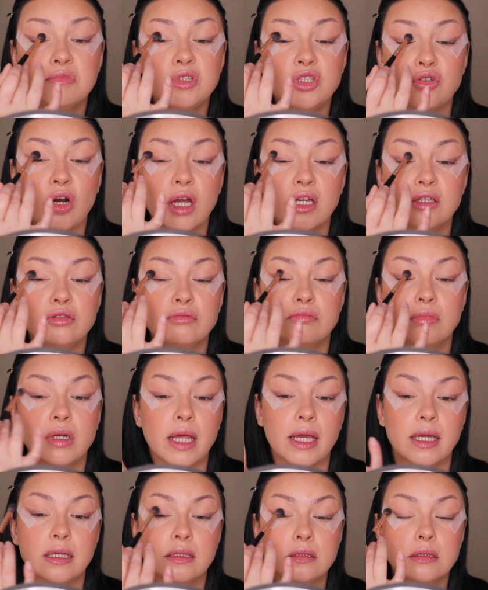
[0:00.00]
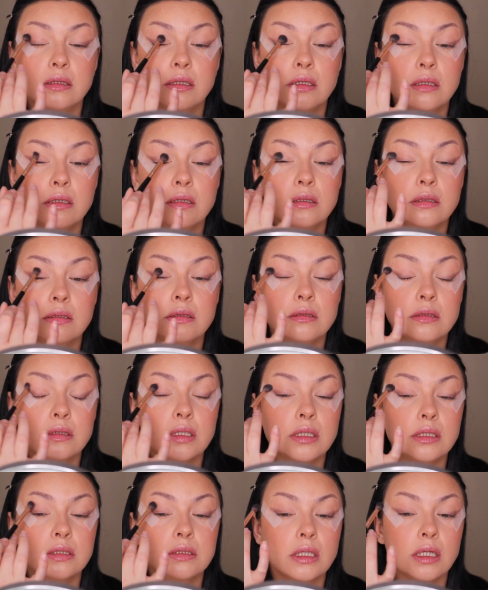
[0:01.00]
try to blend
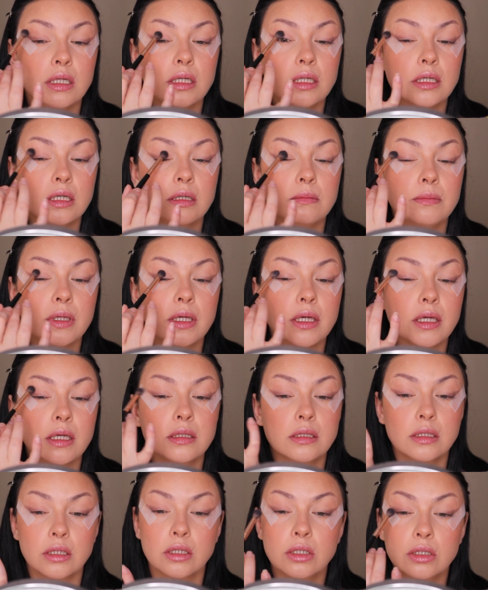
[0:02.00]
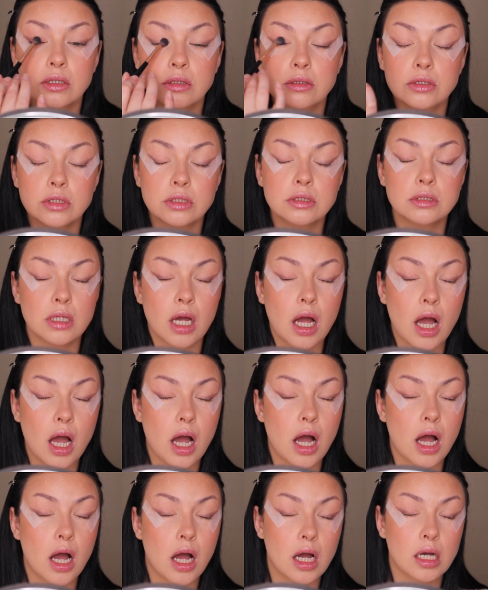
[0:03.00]
this a little bit,
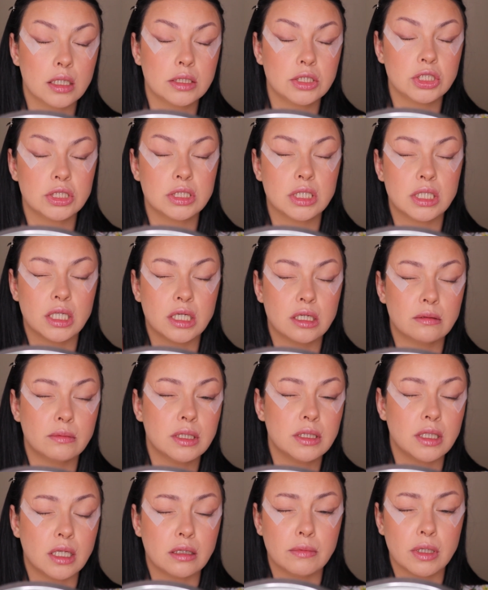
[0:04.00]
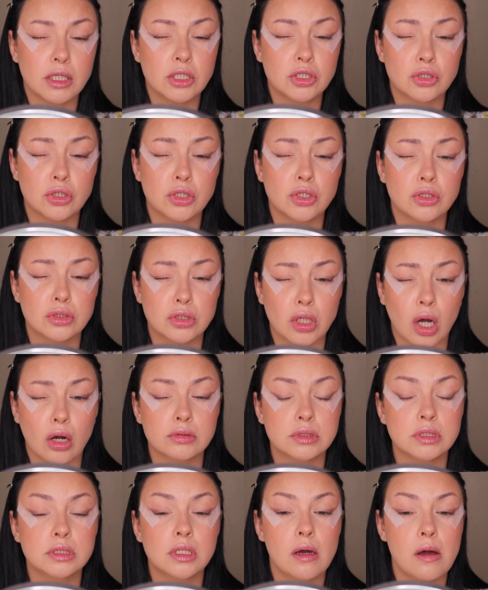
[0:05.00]
just a little bit, and make sure you
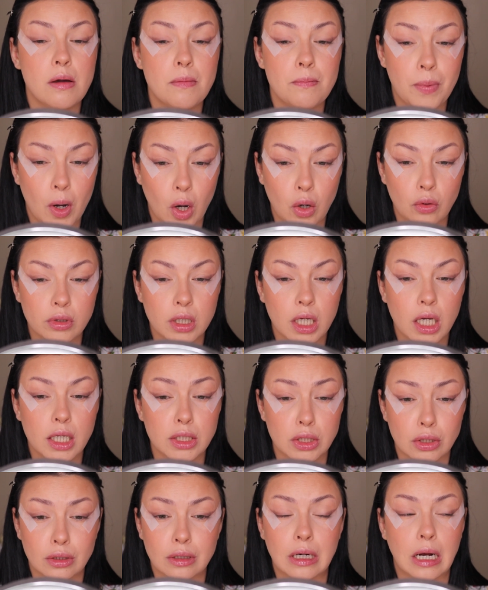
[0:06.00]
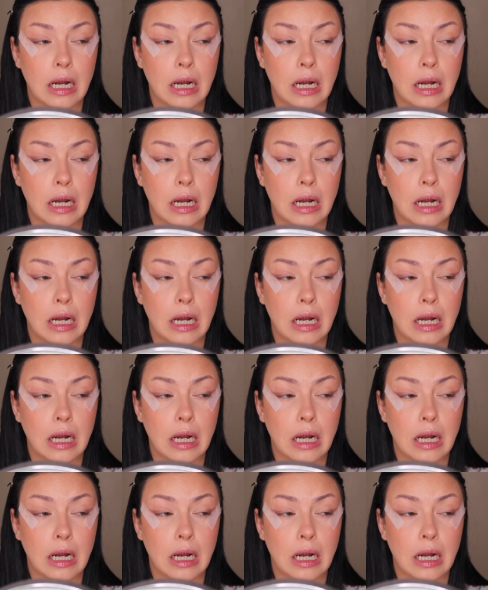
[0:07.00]
don't poke your